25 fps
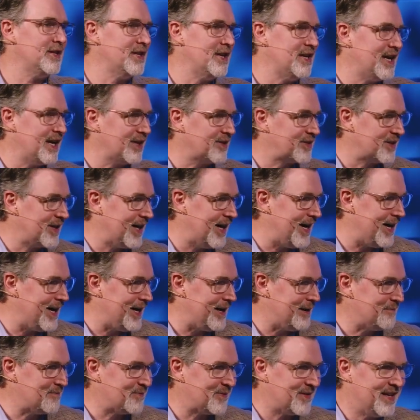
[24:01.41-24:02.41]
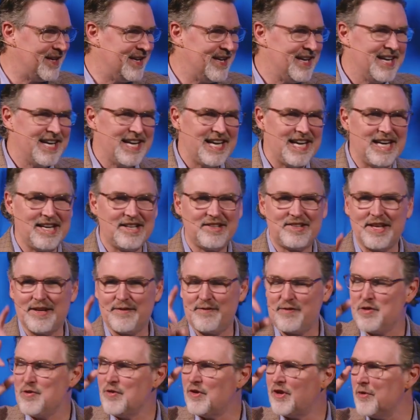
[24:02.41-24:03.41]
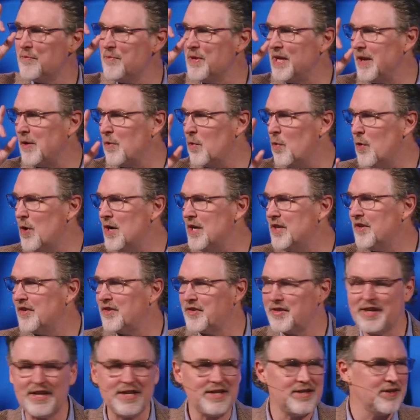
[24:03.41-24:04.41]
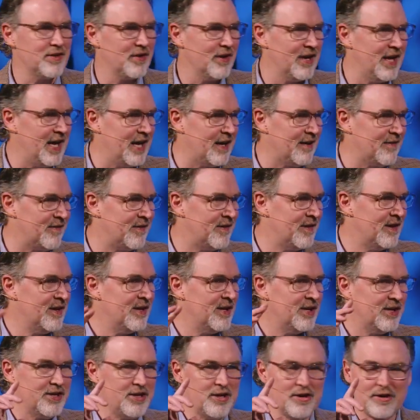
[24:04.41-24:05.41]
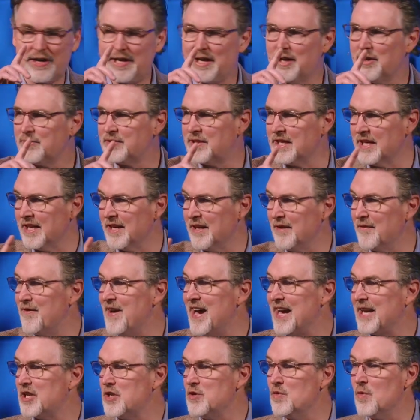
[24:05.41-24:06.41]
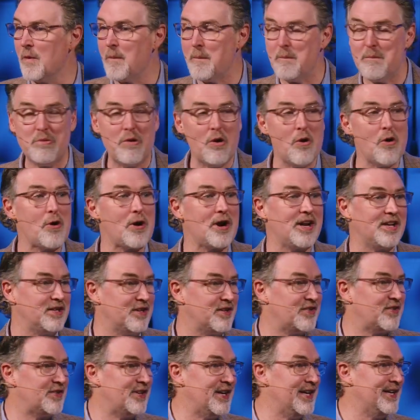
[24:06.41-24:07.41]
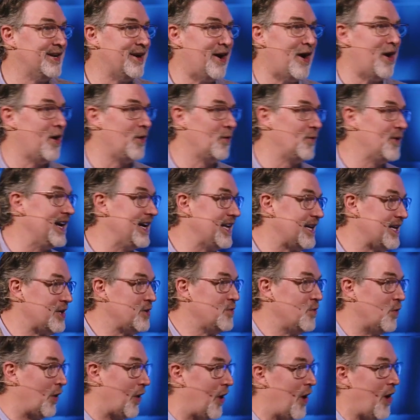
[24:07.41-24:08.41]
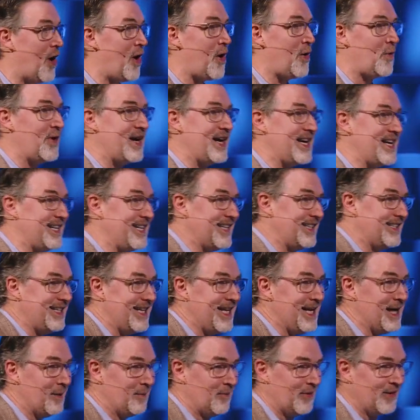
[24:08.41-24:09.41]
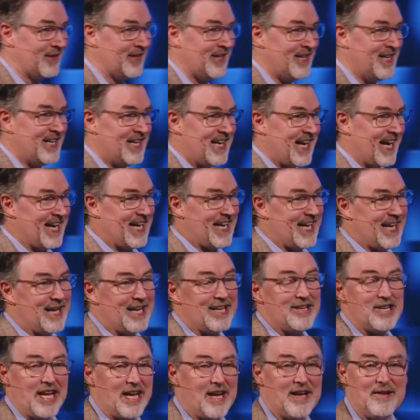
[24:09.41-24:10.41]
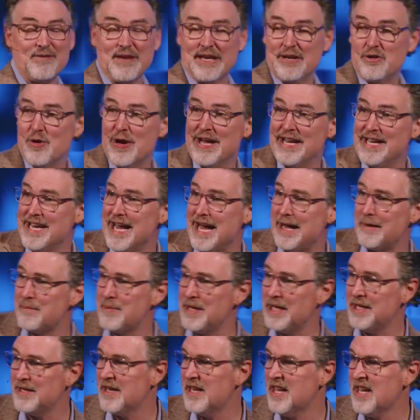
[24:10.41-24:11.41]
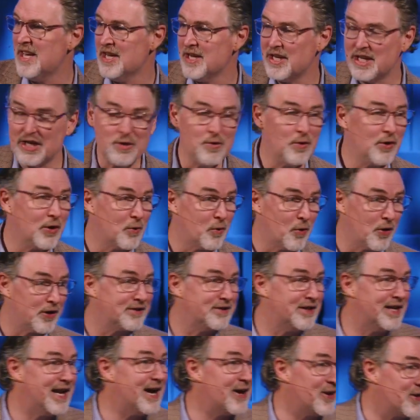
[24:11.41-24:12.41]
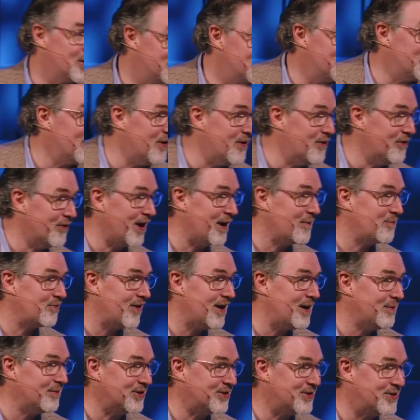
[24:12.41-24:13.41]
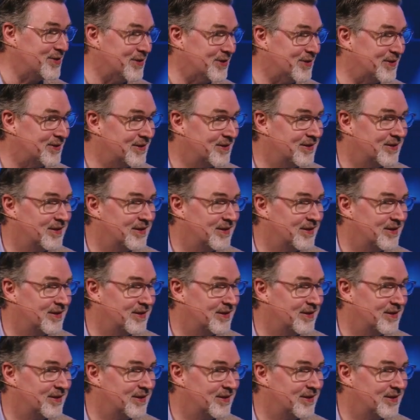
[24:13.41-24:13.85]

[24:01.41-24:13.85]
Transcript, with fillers: than the next guy is that if you committed one sin in your life, you're guilty. In fact, you were born into sin already. You were already condemned. And it, if you had not been, you would have worked it out on your own, I promise you.